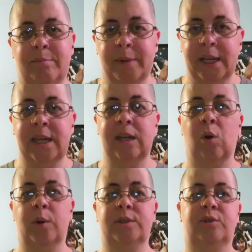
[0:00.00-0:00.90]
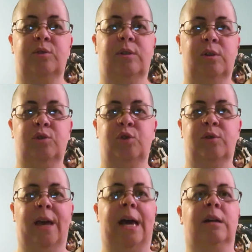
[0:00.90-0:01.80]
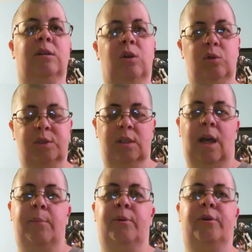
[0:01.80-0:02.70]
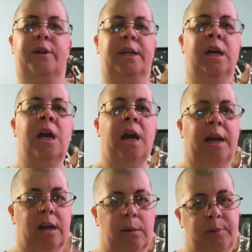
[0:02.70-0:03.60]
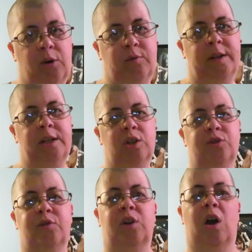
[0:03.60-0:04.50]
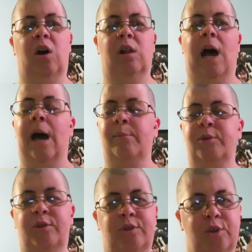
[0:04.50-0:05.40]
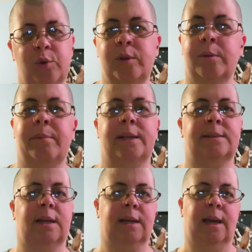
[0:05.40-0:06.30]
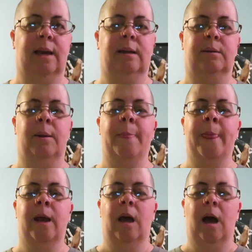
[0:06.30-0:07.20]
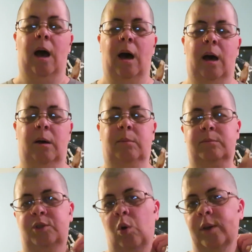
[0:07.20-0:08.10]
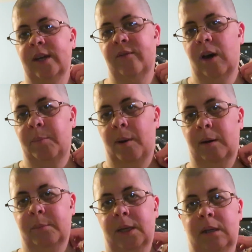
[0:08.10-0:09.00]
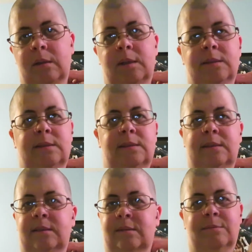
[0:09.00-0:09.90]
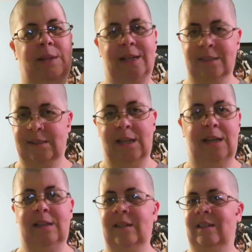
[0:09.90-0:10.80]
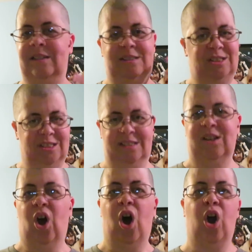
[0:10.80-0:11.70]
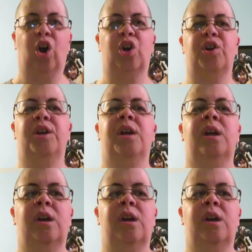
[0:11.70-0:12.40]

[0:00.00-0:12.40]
me going to the, do that and go to the library and upload videos for y'all. I'm doing the best I can. Um, don't give up on me because, like I said, it's just hard